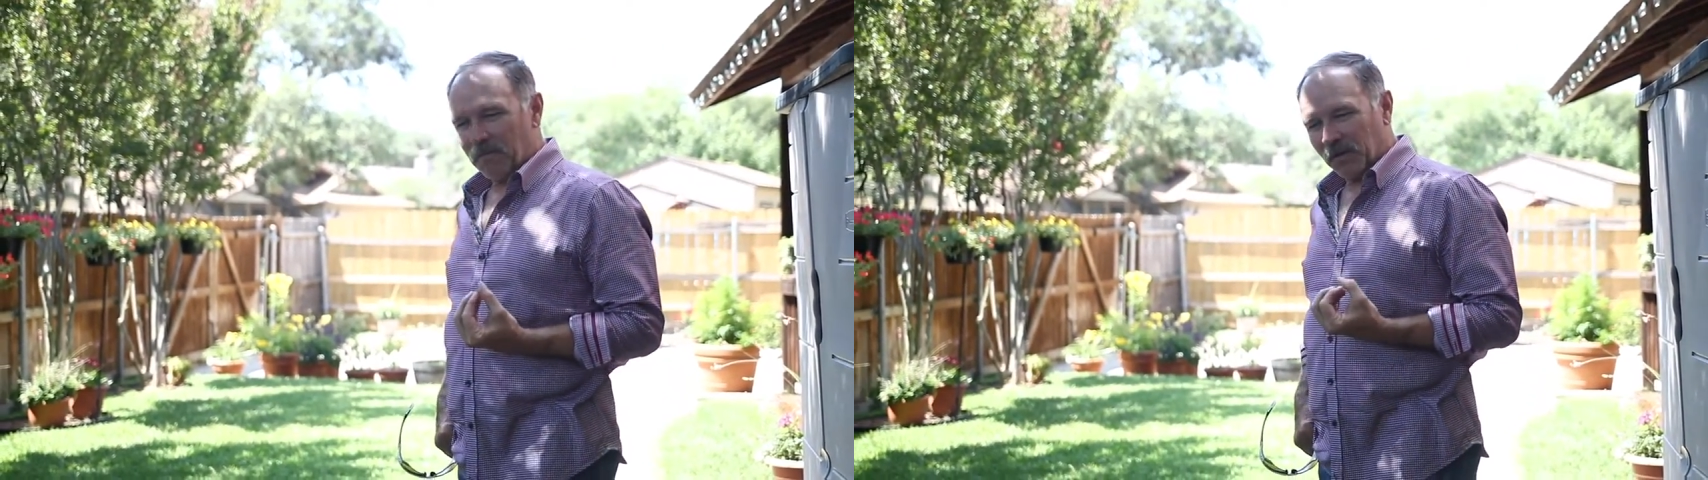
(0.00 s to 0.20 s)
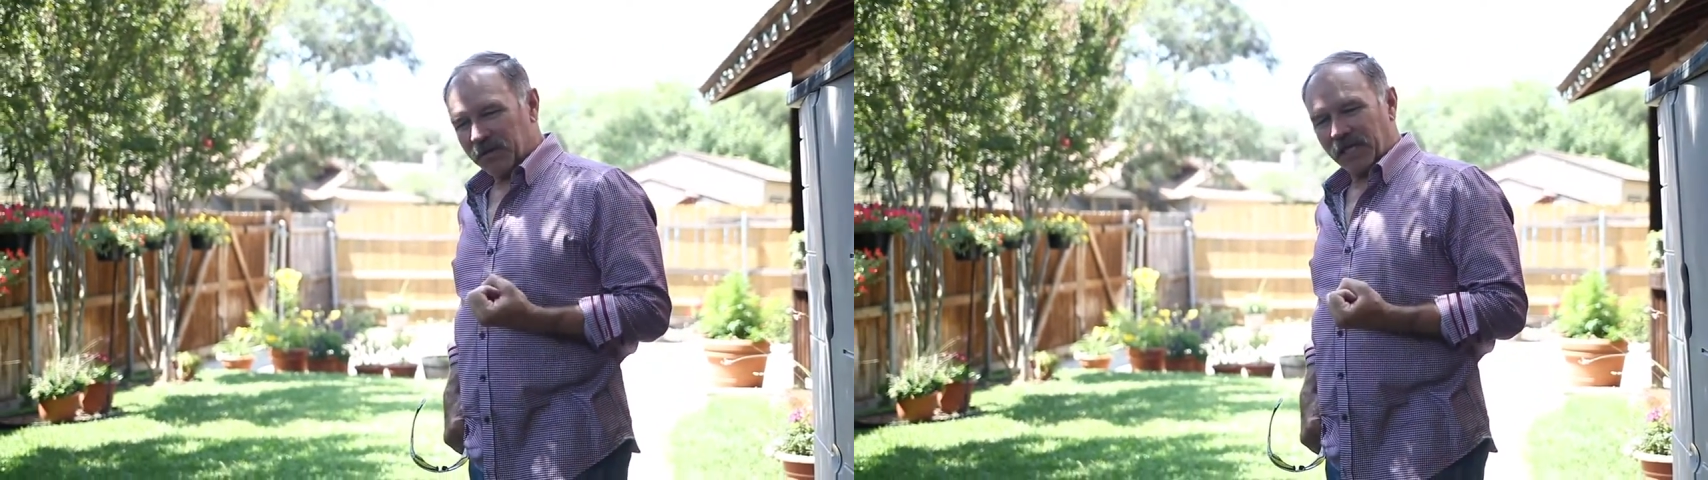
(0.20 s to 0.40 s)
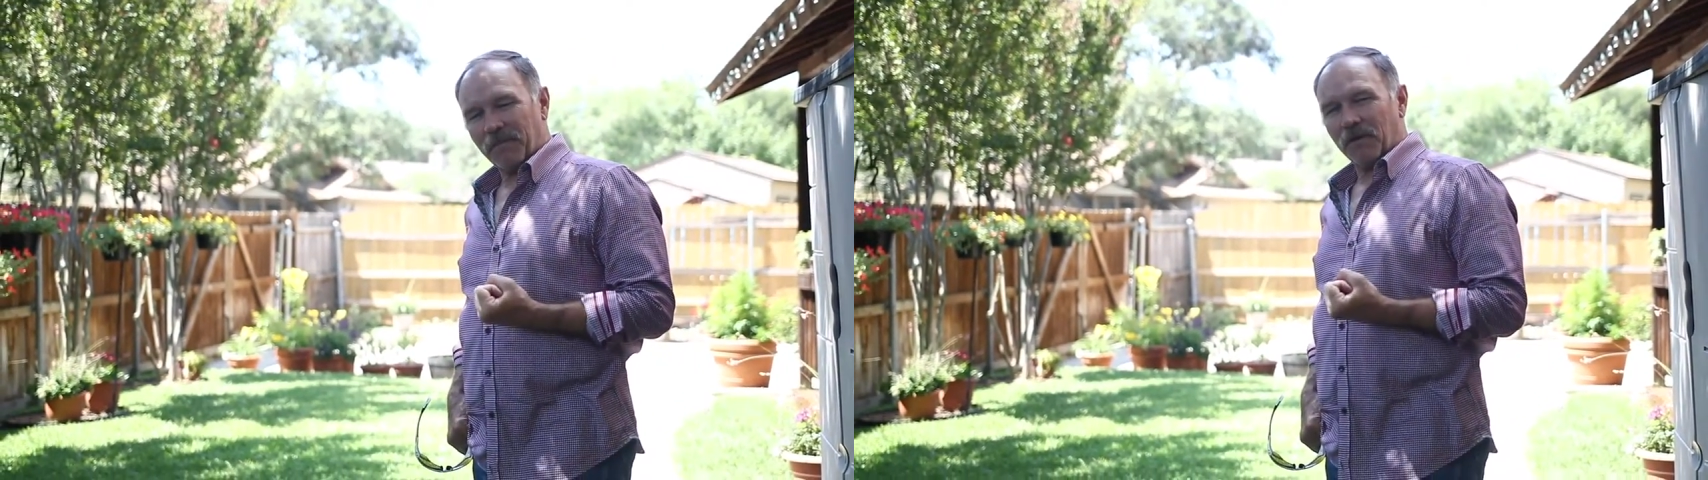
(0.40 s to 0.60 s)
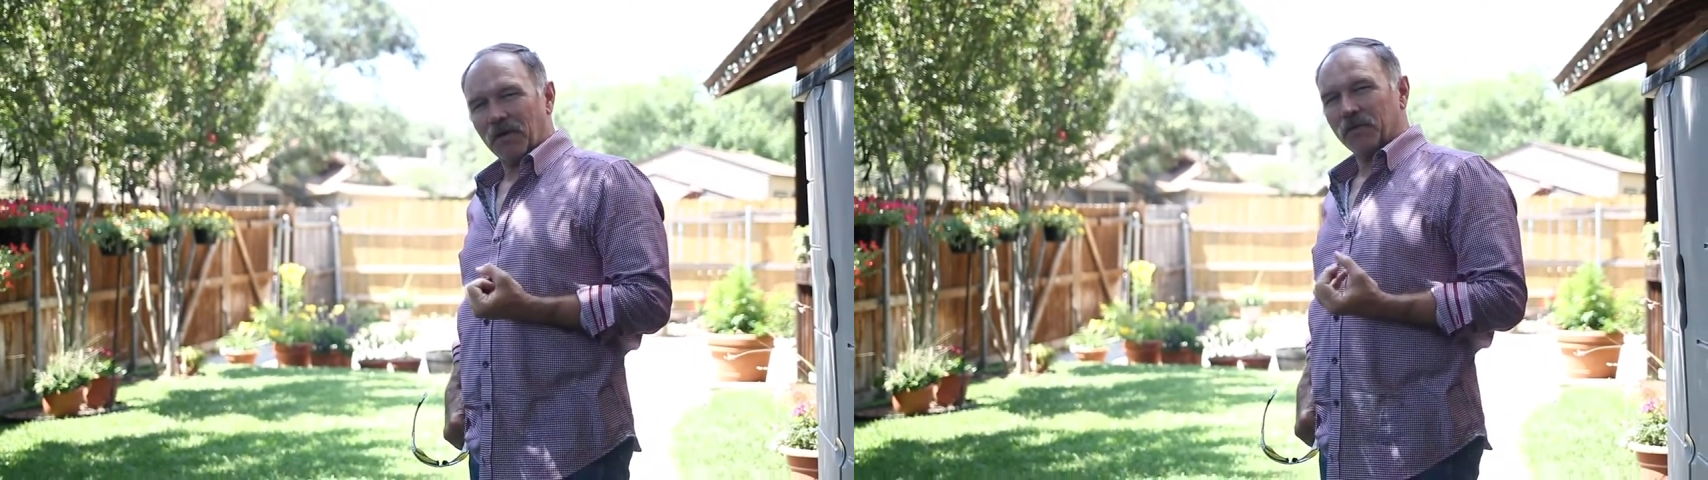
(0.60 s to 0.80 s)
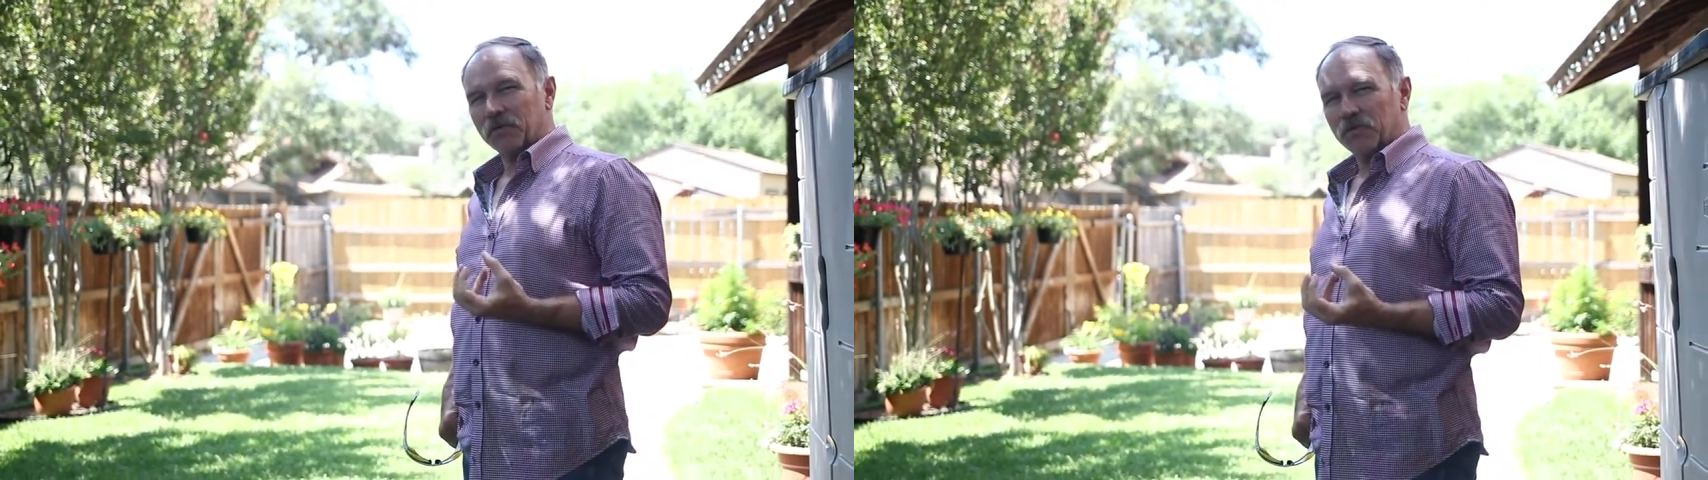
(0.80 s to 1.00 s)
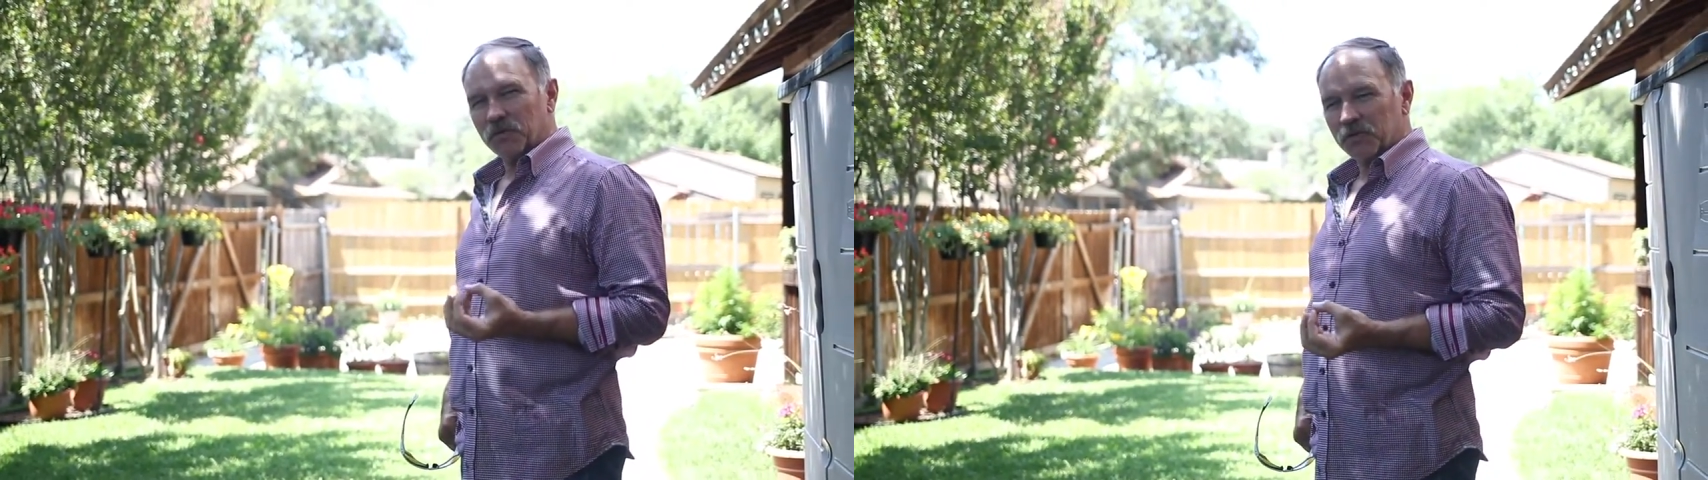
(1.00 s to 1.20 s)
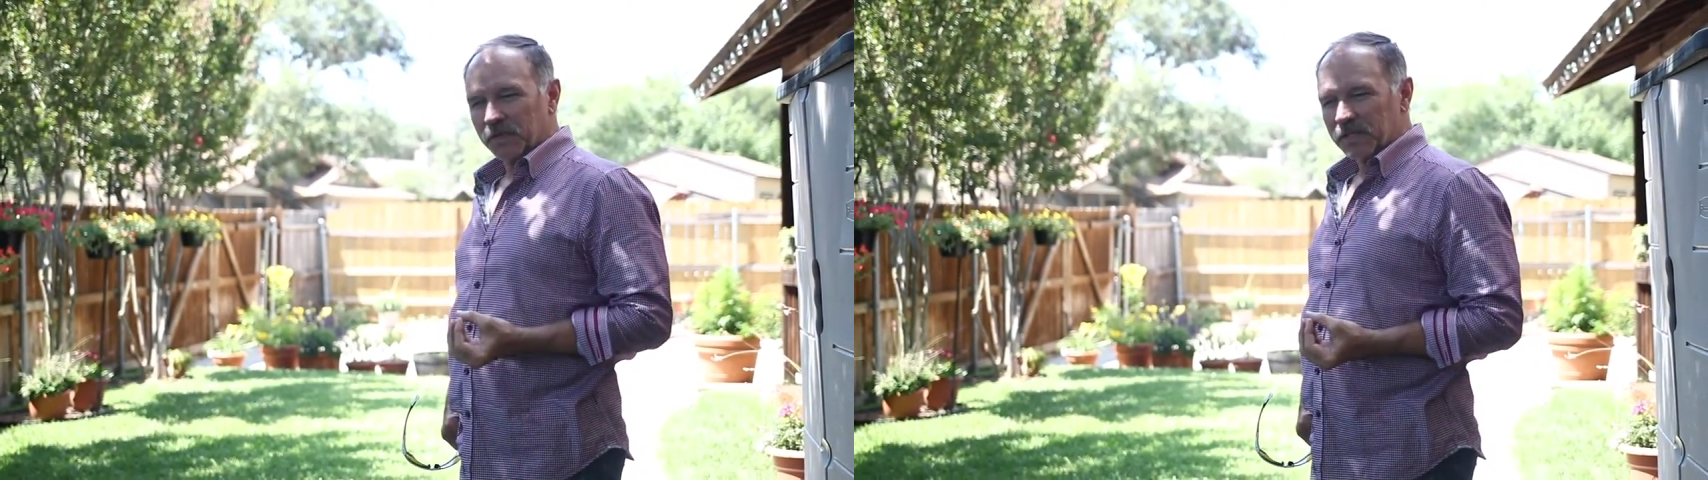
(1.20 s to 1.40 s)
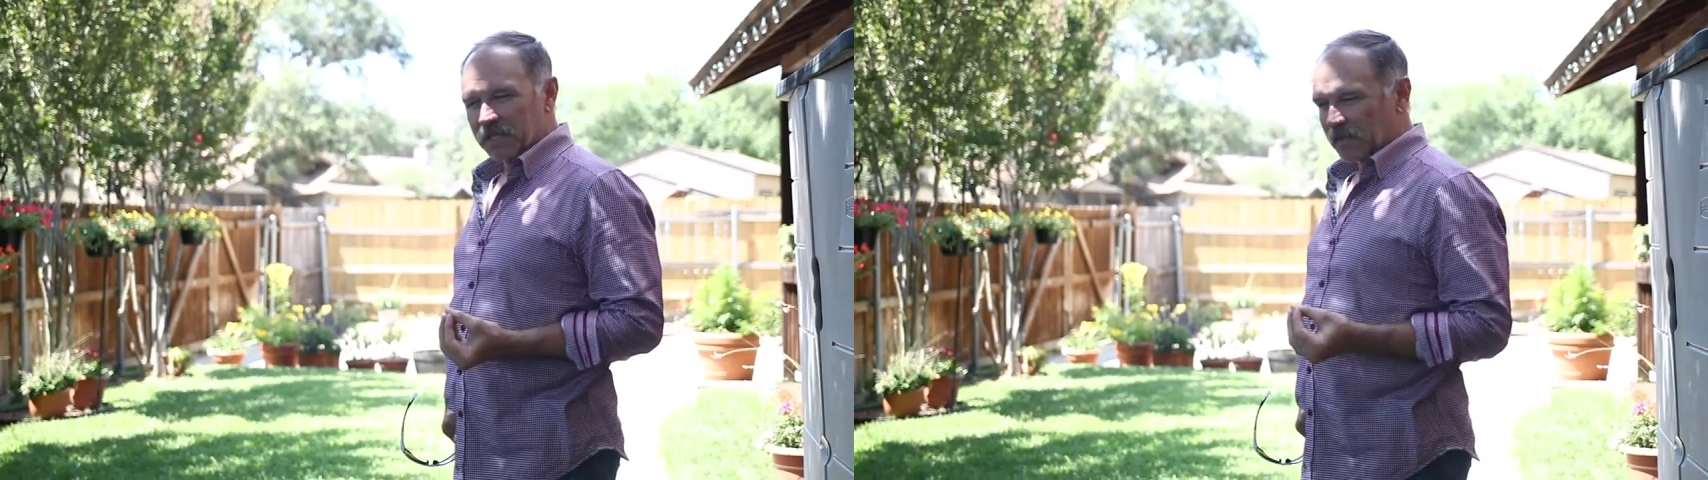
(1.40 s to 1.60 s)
building up all those nutrients